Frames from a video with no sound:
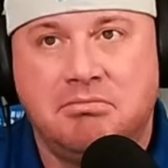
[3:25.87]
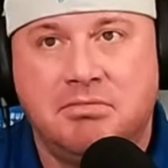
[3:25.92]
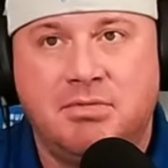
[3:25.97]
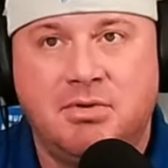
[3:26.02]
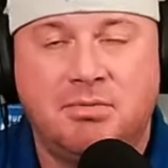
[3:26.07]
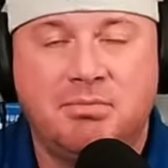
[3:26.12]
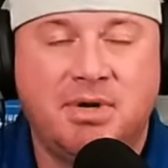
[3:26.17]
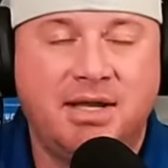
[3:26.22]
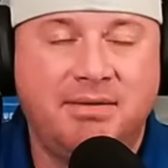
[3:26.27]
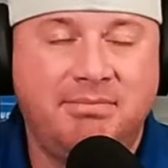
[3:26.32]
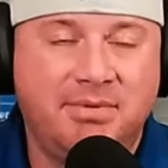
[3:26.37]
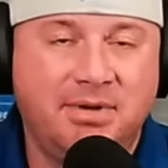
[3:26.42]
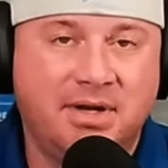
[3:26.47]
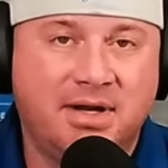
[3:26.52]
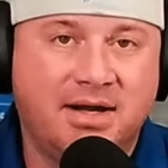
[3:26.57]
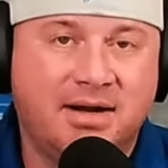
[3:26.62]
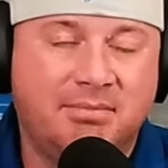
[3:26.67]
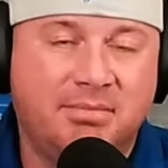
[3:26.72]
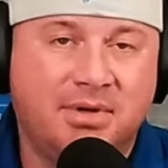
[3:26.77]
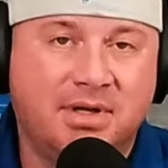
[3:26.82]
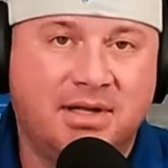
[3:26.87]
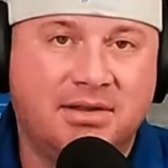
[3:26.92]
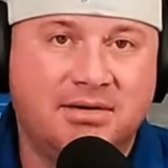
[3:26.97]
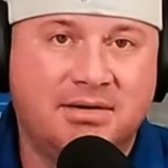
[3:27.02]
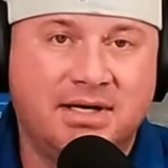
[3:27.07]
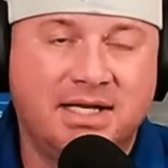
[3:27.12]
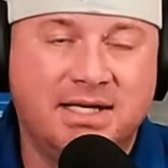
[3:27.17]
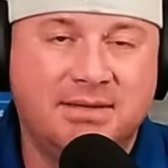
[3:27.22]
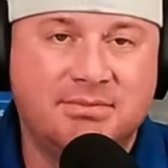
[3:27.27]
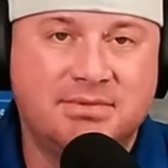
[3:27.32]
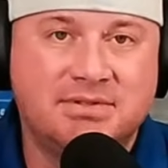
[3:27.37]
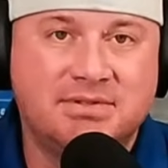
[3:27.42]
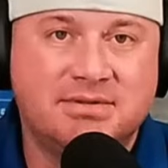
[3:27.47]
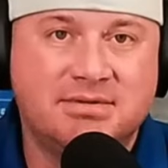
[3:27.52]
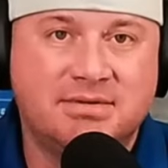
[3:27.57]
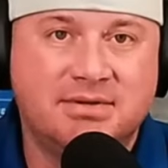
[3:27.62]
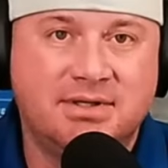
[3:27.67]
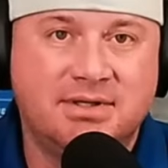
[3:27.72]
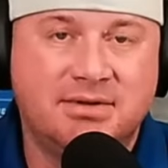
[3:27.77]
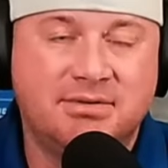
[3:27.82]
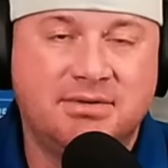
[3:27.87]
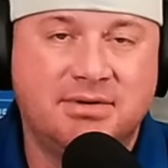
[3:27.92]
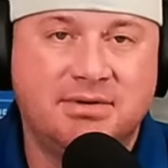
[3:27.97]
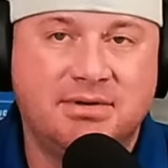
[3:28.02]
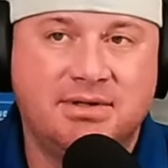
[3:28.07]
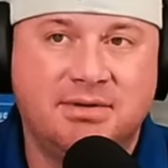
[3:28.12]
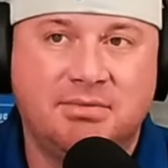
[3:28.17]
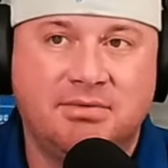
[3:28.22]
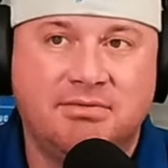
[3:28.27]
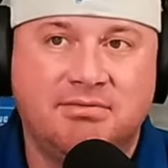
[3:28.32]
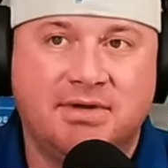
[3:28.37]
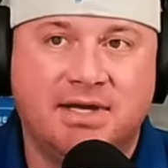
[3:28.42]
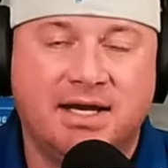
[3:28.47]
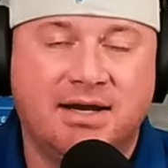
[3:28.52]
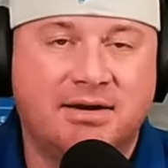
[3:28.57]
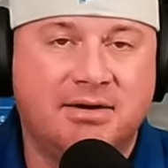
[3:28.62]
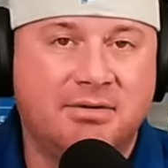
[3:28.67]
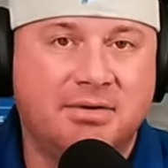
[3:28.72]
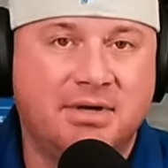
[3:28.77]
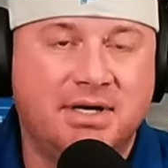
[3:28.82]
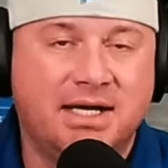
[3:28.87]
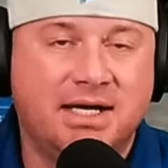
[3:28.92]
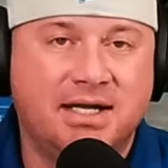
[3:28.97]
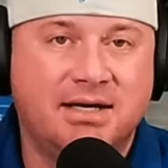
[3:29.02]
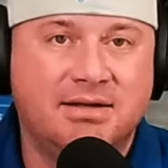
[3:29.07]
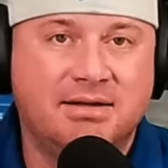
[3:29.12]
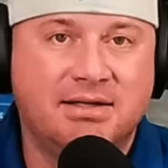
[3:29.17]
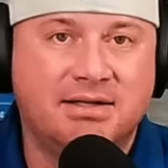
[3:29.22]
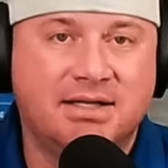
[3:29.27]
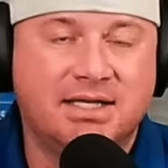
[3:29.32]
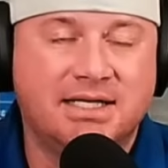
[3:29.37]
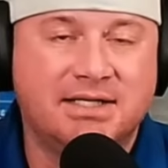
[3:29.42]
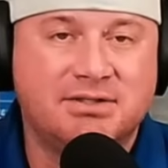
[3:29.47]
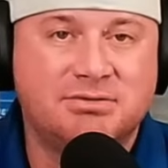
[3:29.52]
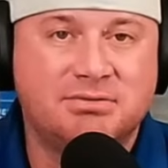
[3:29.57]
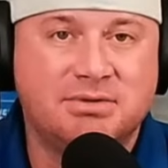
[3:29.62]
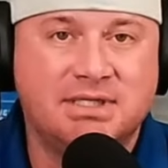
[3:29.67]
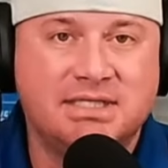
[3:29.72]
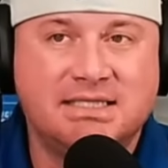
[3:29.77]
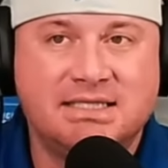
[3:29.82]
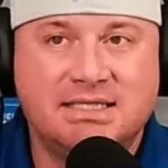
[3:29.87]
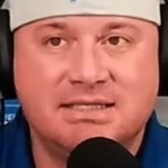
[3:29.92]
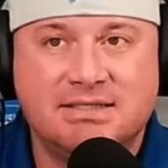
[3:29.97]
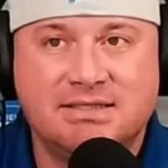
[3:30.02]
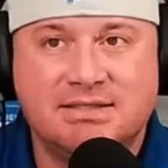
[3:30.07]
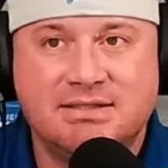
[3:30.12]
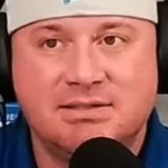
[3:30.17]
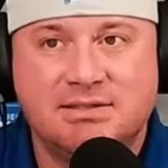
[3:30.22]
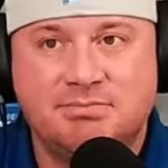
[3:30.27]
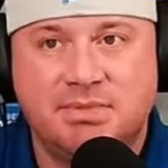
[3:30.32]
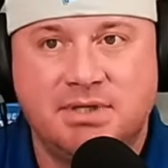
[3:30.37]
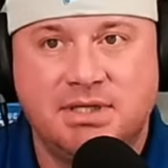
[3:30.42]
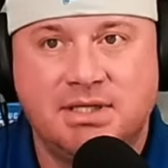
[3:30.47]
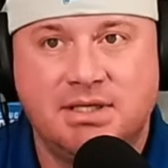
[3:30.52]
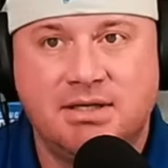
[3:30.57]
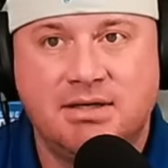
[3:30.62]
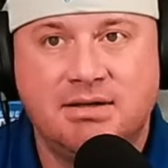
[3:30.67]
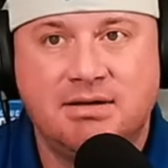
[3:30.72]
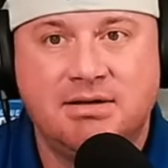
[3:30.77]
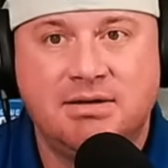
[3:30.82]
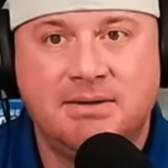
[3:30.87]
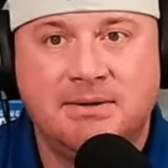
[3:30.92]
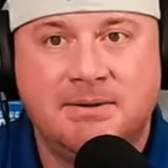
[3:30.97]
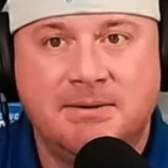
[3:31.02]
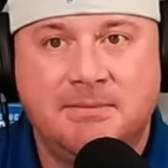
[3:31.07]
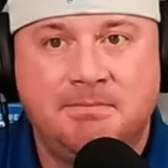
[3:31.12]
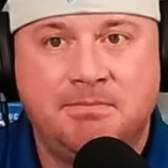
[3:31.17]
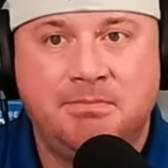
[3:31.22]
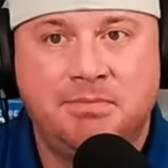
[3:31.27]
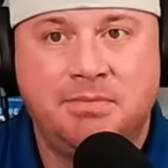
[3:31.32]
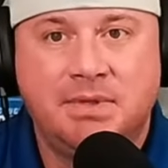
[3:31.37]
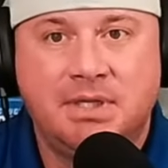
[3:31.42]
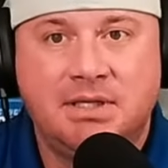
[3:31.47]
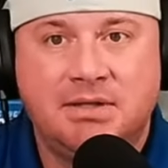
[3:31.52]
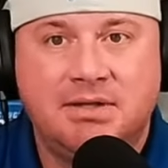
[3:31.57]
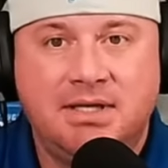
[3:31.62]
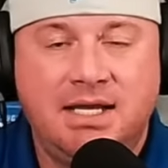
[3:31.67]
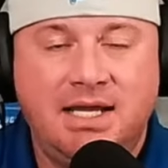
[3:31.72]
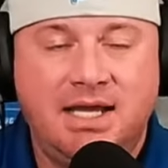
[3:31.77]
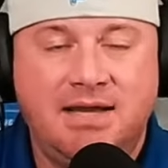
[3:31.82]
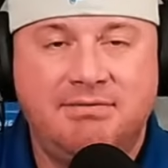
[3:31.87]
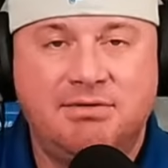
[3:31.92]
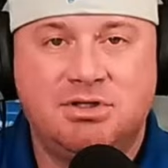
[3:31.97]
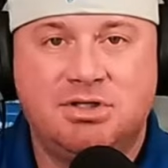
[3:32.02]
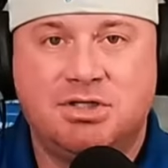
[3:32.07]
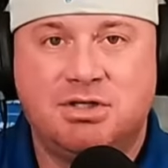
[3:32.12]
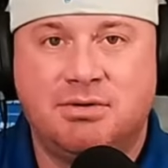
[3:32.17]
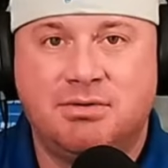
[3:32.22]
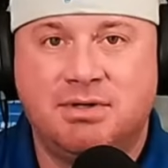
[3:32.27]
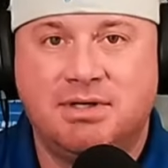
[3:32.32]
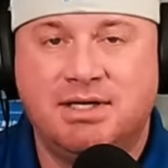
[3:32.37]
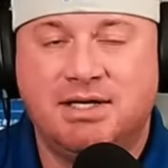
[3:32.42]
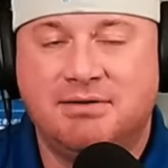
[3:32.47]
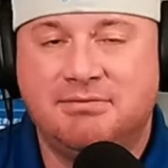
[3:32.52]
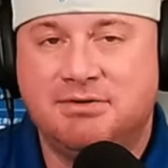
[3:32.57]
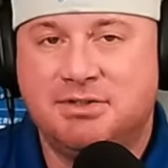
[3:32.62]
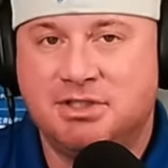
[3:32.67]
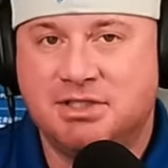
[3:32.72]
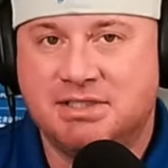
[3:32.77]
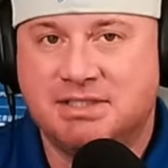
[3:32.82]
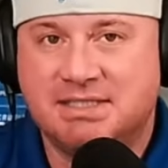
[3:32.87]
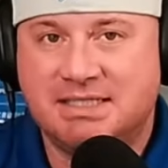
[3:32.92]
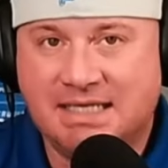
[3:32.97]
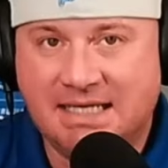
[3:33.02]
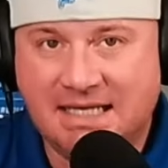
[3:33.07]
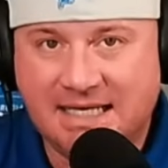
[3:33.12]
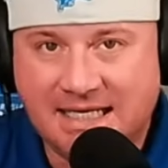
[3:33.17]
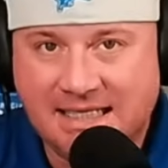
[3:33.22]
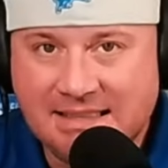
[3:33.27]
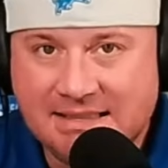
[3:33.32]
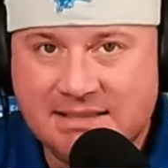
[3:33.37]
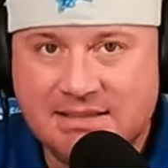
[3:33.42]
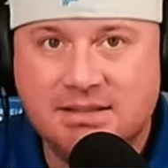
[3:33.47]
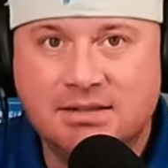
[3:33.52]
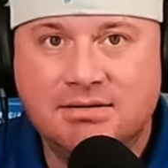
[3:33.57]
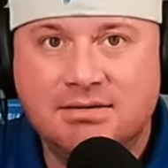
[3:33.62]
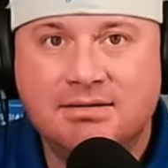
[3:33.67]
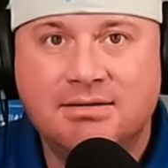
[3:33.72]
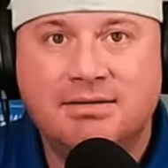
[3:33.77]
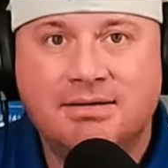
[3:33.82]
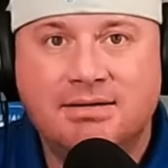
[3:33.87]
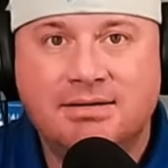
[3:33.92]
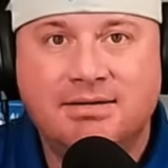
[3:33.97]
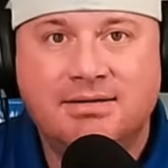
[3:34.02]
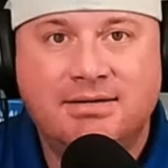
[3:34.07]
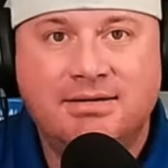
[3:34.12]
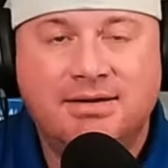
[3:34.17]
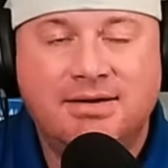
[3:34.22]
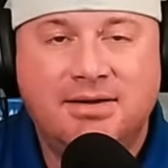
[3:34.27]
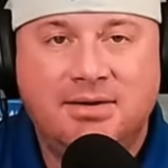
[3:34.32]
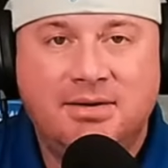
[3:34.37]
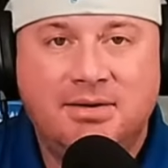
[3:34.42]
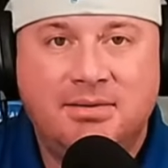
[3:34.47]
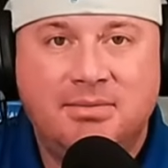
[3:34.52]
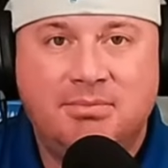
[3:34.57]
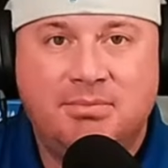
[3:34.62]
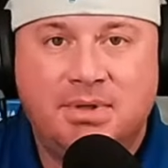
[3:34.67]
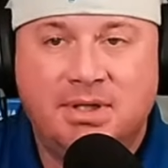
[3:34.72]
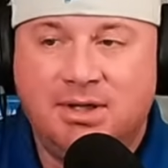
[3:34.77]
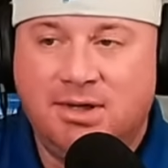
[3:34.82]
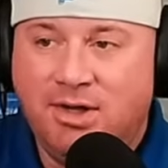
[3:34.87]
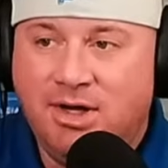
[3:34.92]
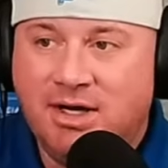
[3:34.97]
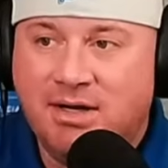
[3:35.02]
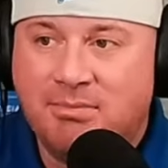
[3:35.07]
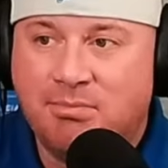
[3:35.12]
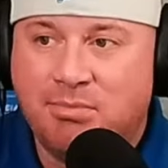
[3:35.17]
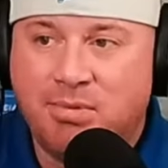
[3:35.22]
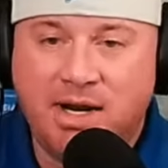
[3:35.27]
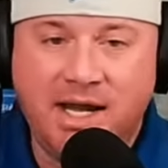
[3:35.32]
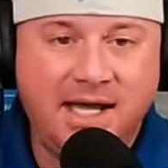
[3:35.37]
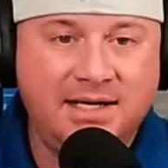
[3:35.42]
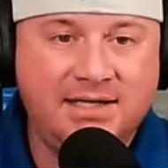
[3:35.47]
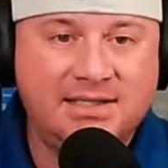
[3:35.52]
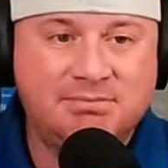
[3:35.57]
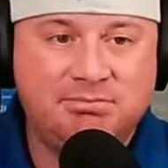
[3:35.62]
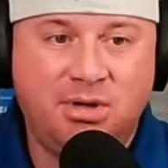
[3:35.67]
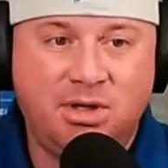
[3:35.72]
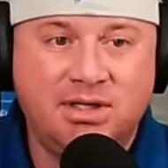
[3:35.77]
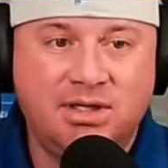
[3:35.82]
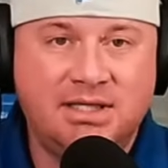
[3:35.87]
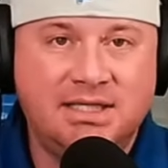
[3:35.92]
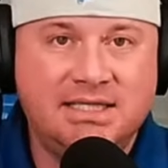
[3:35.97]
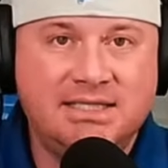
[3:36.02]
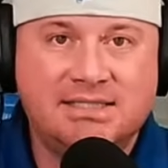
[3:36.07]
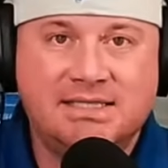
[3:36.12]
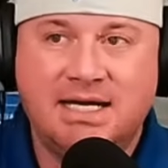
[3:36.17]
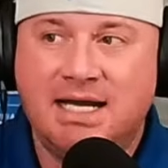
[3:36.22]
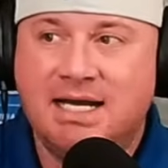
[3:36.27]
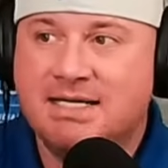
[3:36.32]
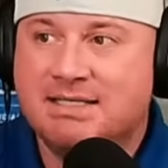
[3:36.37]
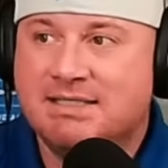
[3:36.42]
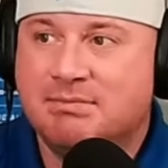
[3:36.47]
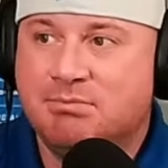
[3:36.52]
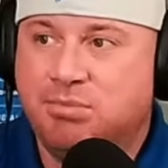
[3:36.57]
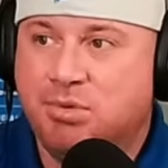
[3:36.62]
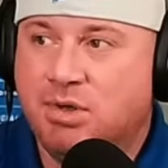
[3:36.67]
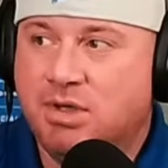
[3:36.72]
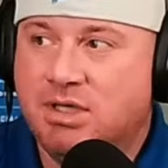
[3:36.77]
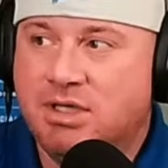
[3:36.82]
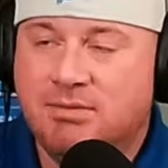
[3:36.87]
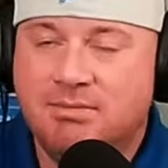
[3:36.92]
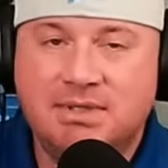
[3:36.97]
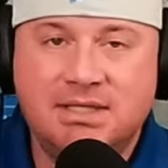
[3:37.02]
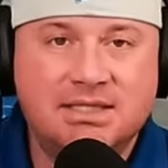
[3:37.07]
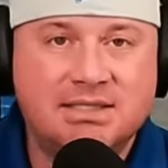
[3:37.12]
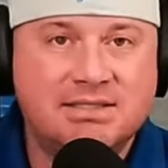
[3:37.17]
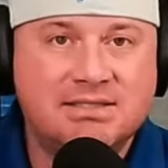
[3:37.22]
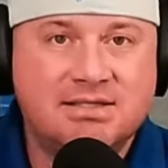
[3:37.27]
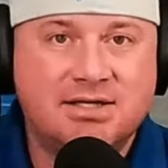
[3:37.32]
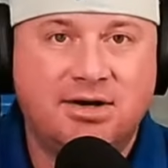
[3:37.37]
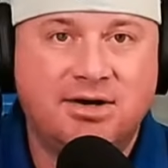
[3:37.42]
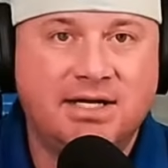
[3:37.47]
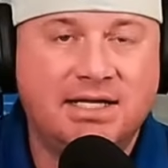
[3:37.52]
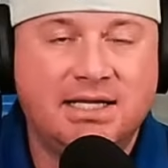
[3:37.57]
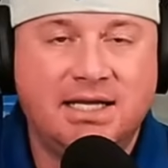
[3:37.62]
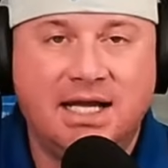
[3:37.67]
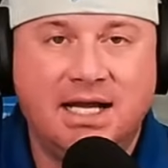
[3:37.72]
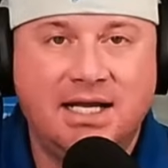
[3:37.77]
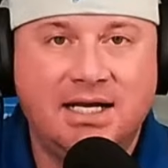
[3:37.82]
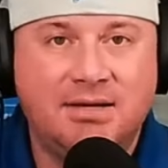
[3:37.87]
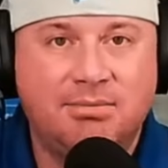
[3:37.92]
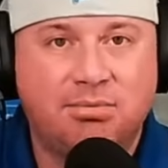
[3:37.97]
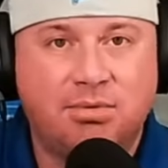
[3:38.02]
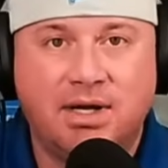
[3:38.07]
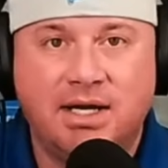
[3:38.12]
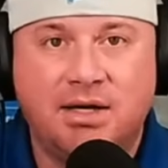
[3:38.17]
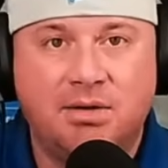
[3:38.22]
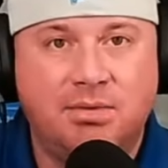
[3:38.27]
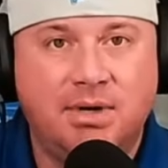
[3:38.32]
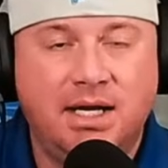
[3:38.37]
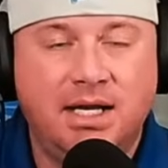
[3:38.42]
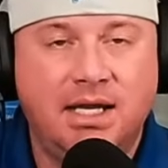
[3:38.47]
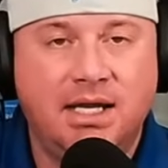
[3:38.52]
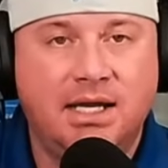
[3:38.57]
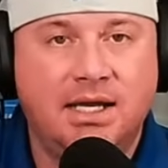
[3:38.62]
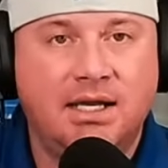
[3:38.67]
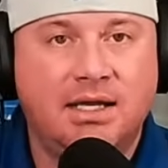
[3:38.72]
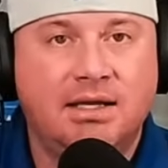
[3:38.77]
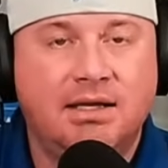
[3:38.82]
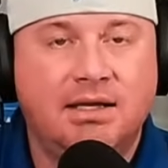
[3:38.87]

There might be a couple other names, you know, that, that we've got going on in the last three seasons, but they haven't shown enough just yet. But look, Brad is pulling these guys and putting them into the starting lineup right away.